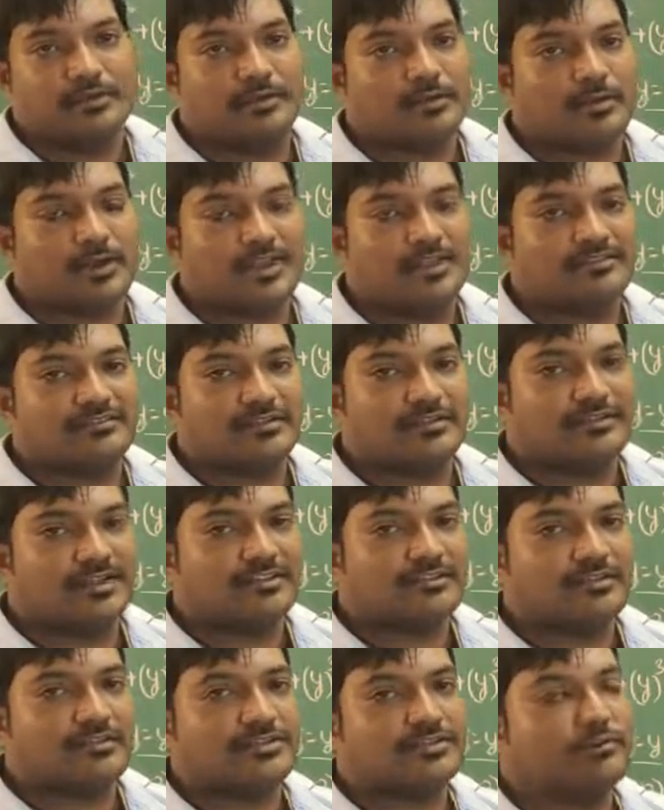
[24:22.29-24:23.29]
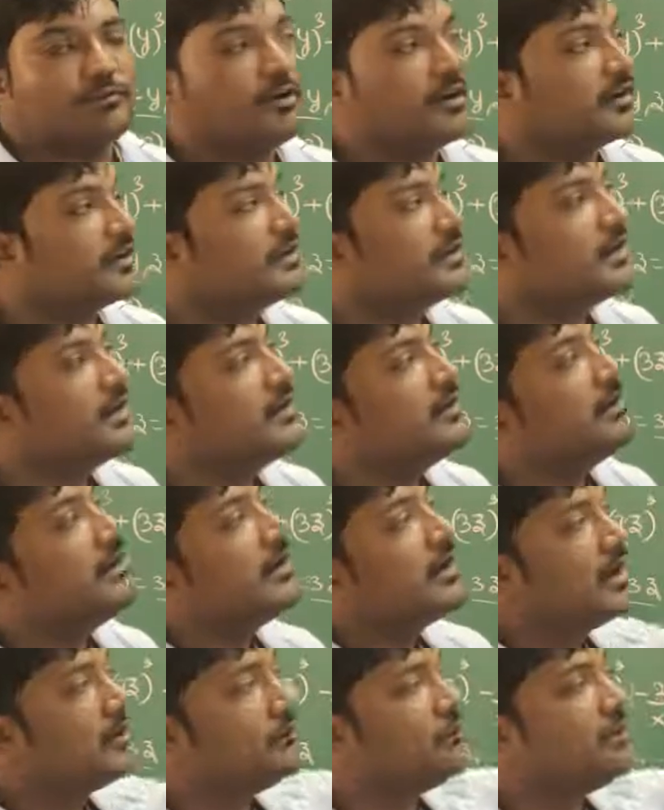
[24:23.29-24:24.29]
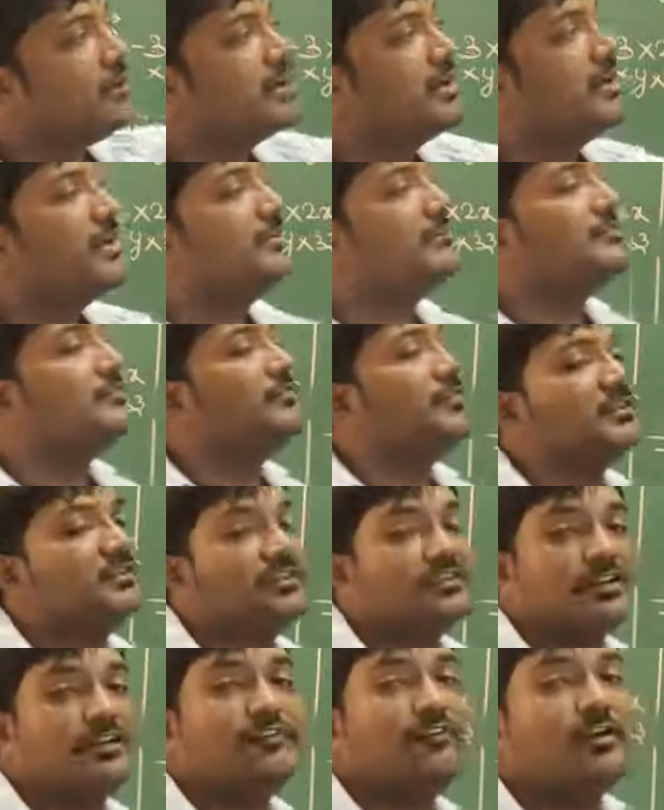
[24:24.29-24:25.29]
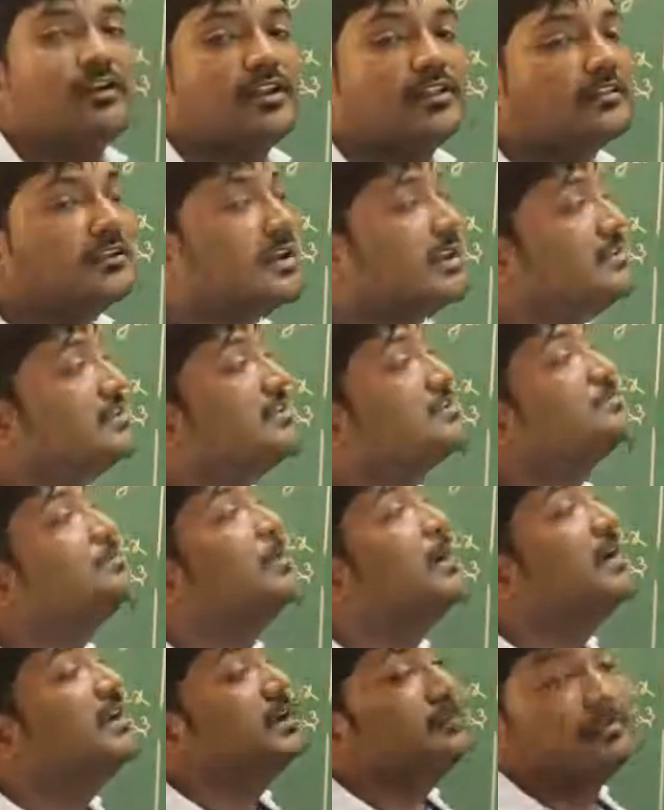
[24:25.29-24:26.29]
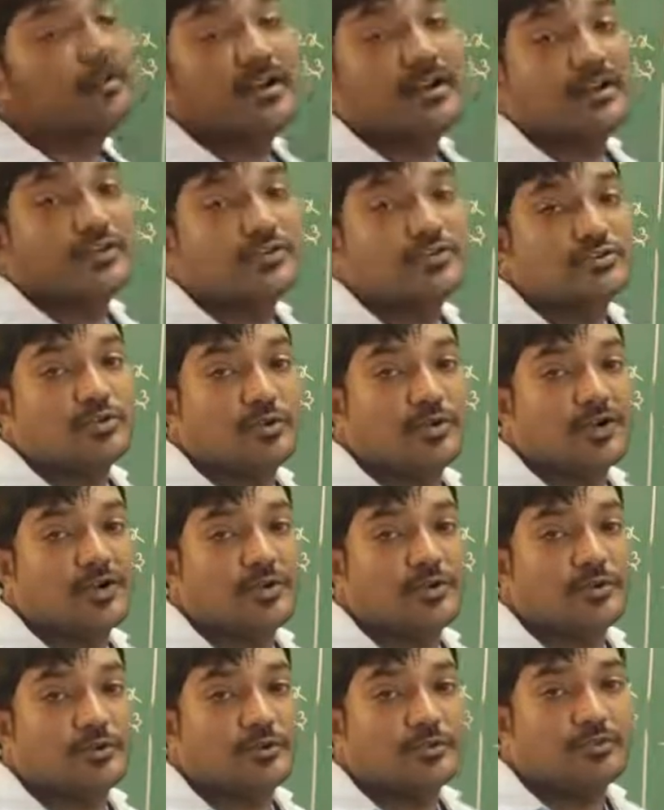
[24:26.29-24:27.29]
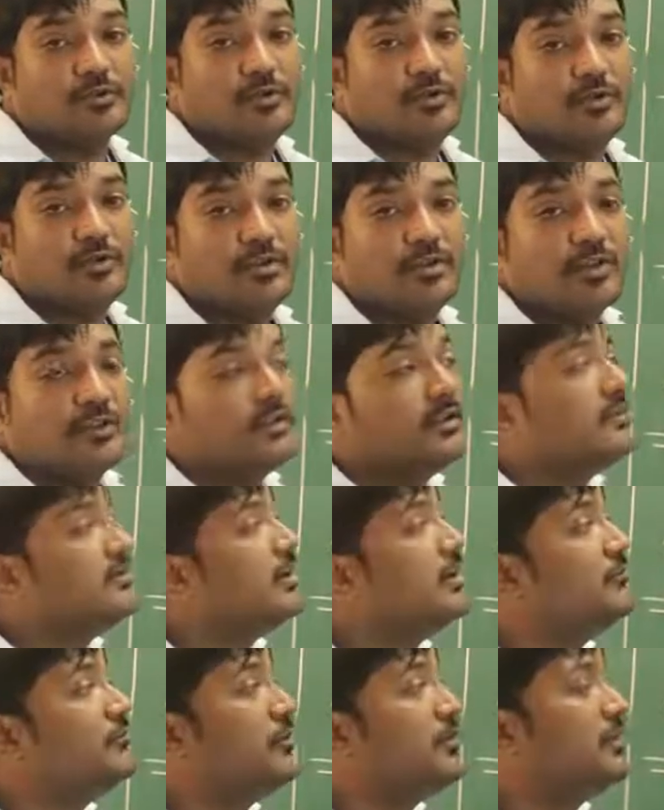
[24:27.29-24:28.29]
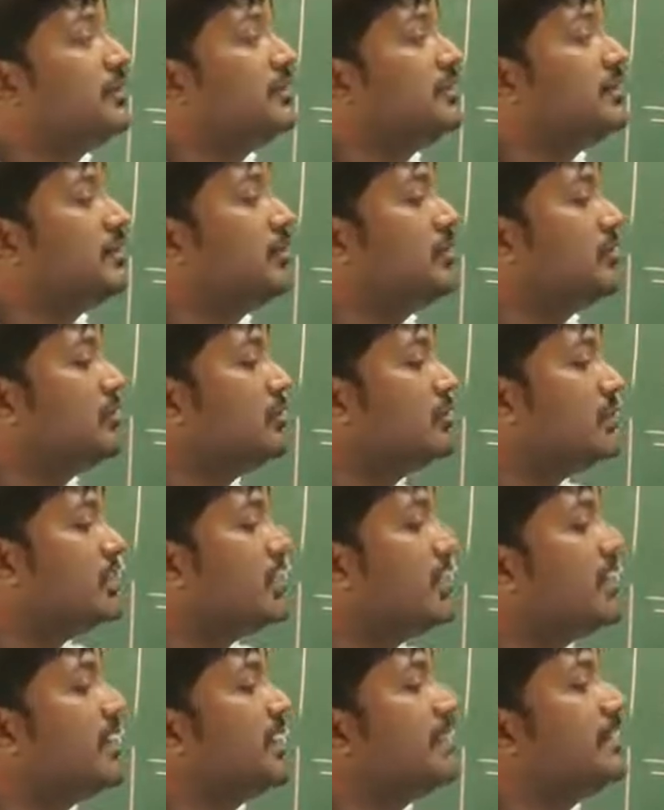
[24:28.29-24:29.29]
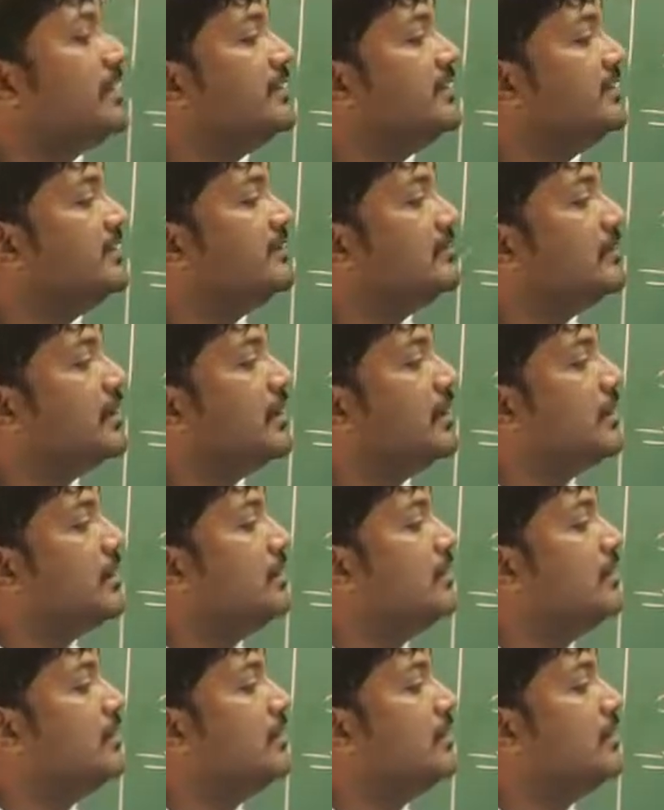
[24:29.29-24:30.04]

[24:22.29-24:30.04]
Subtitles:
Okay, 7 7 is 49 and 49 7 is 343. I just multiplied and shown it to you. So 343. So can I write this